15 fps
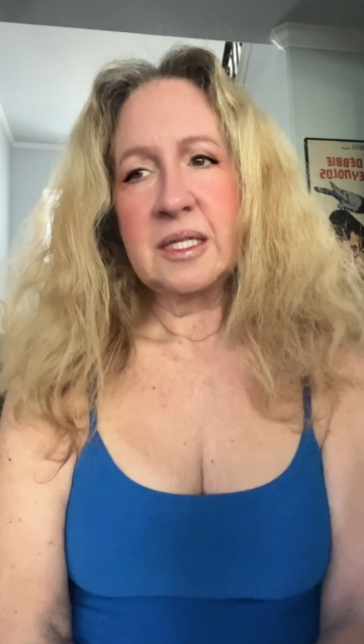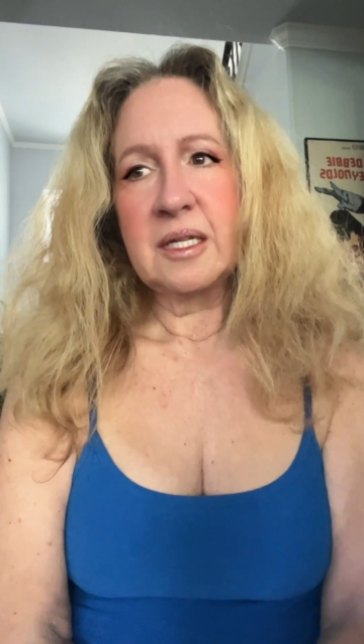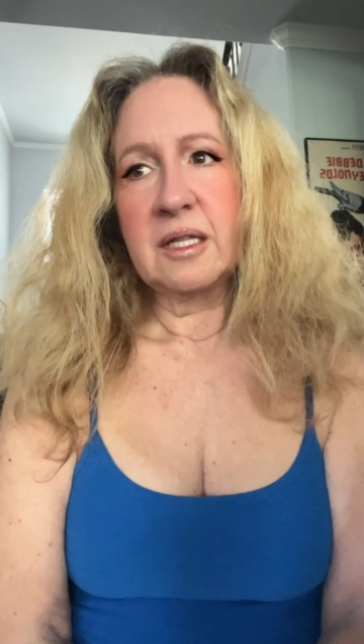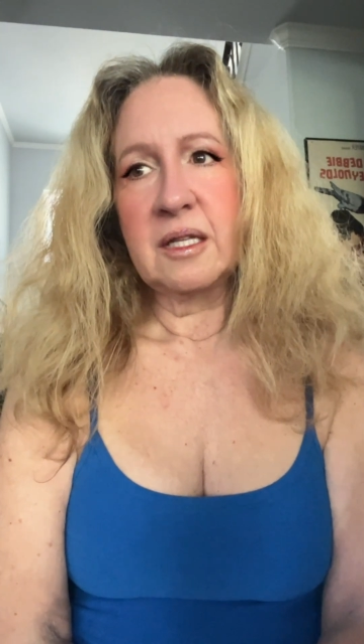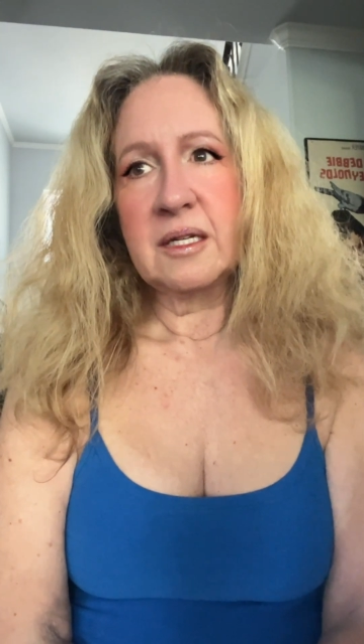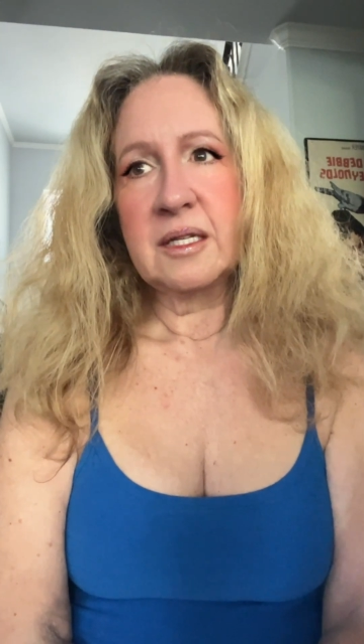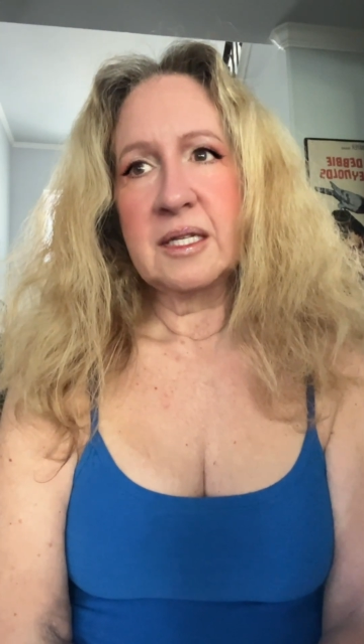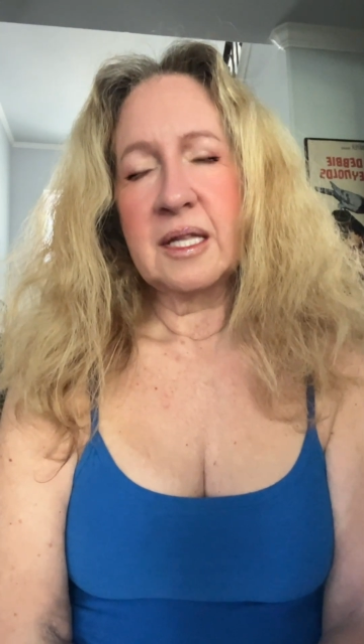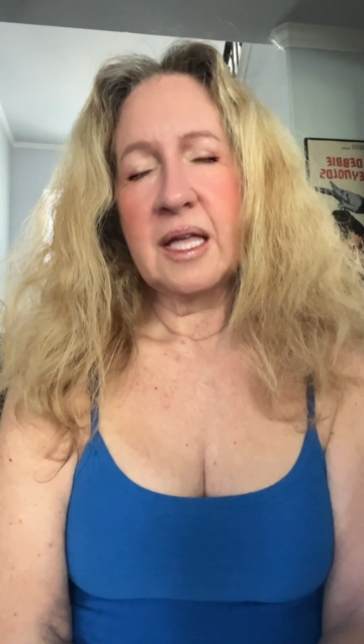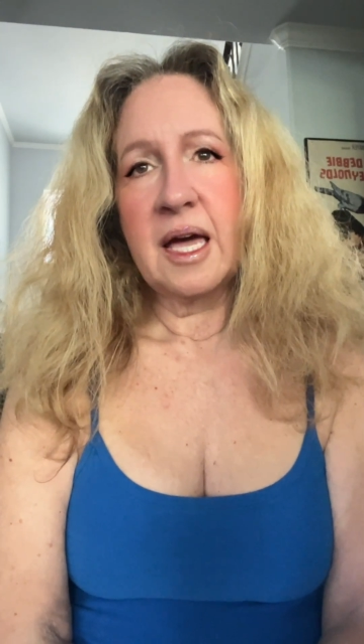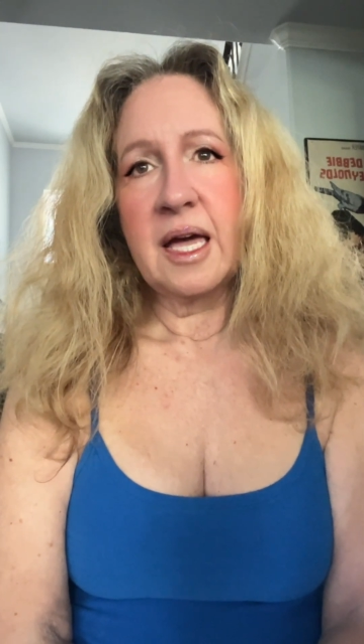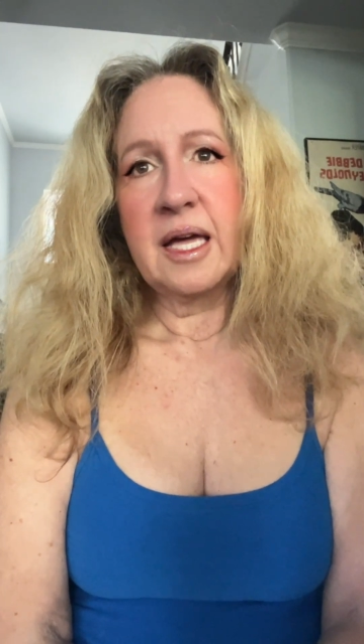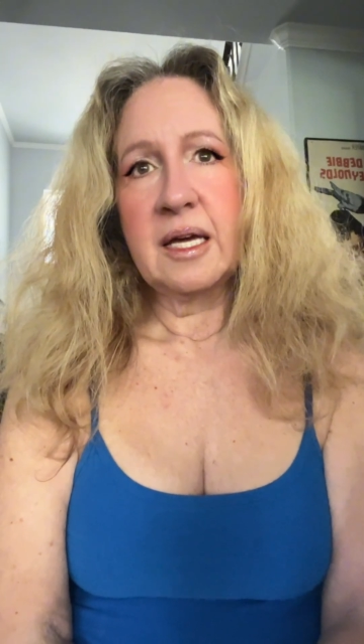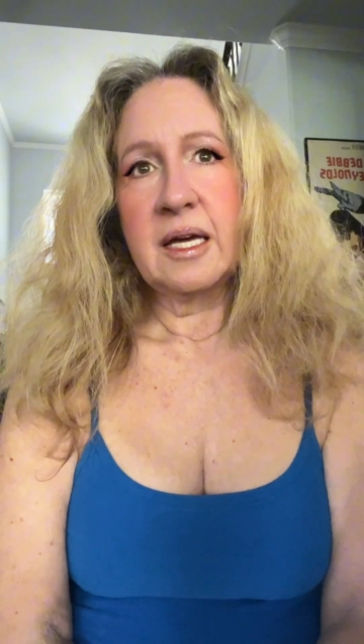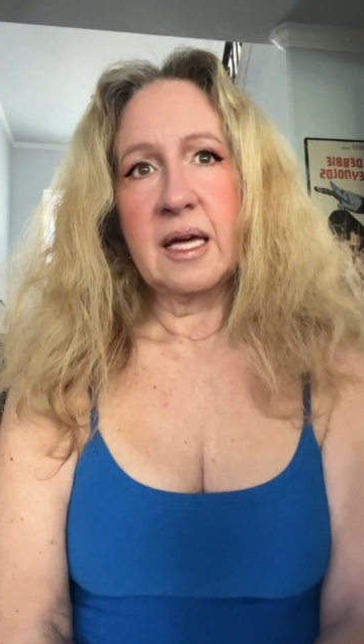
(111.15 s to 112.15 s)
It looks
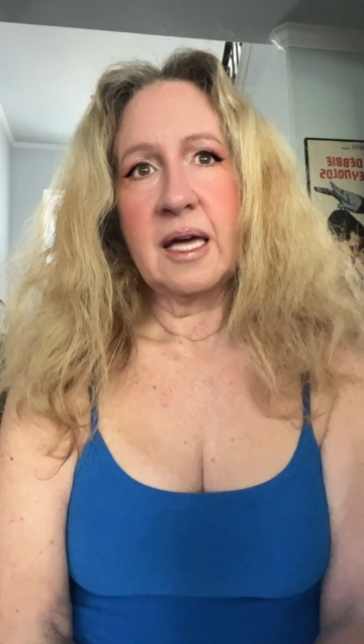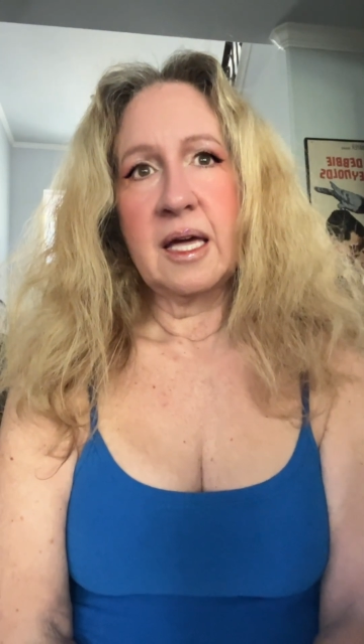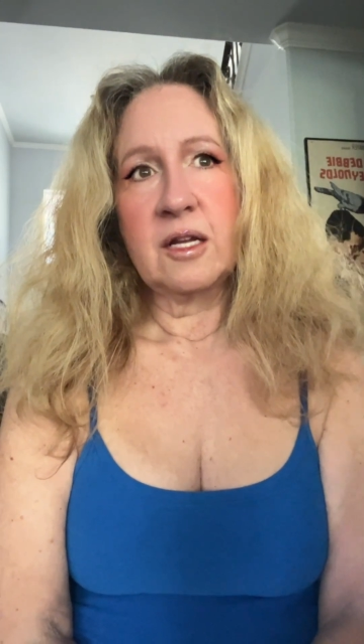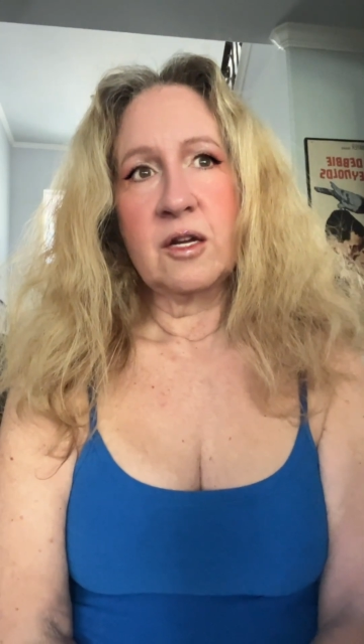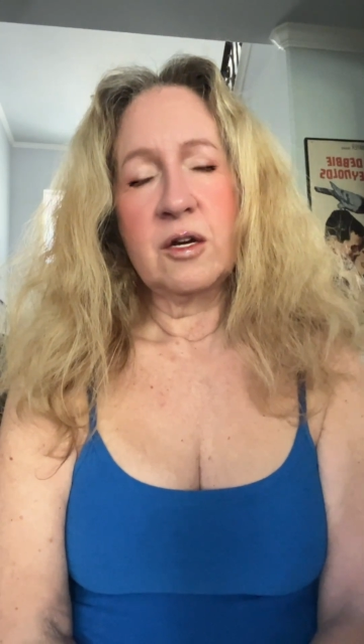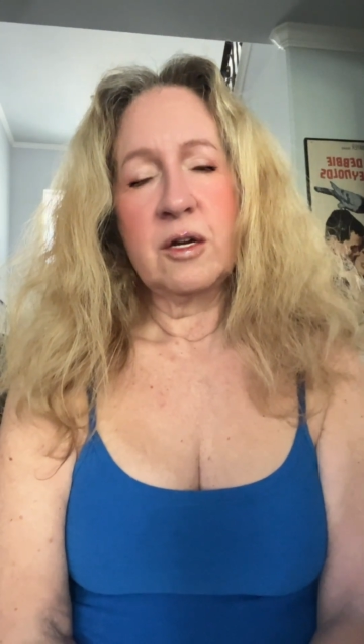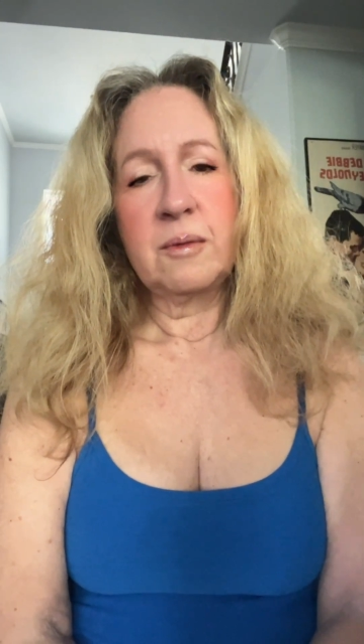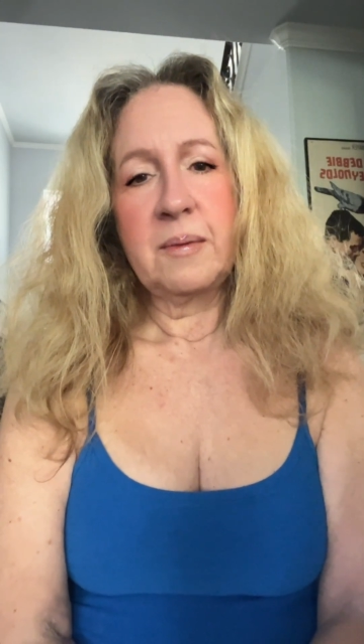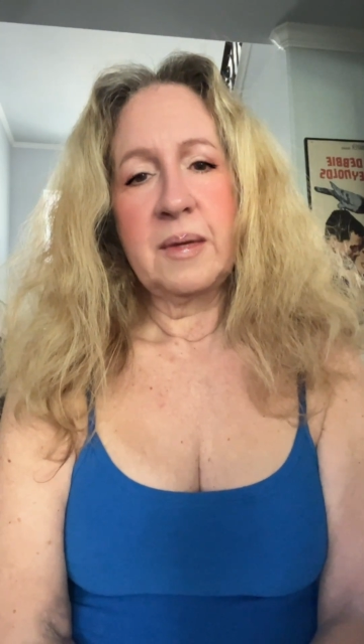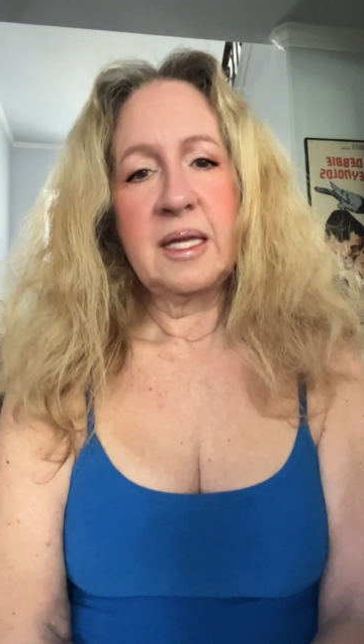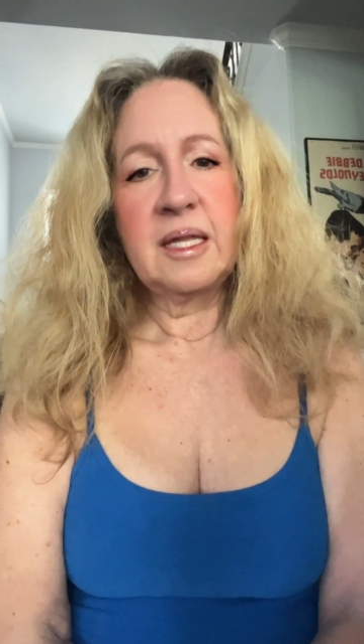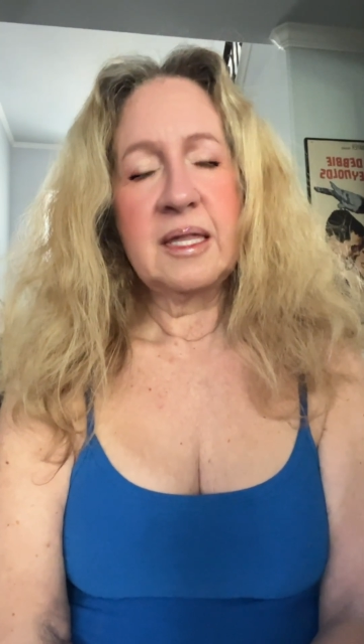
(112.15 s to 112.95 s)
like it could be